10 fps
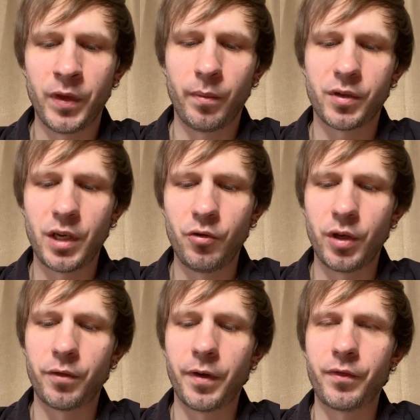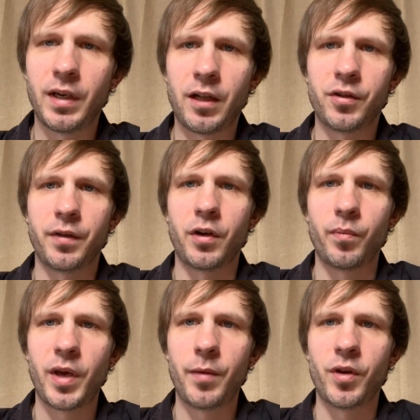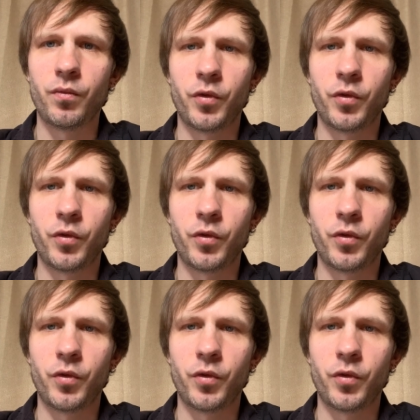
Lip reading: But say you get your $50 dividend payment.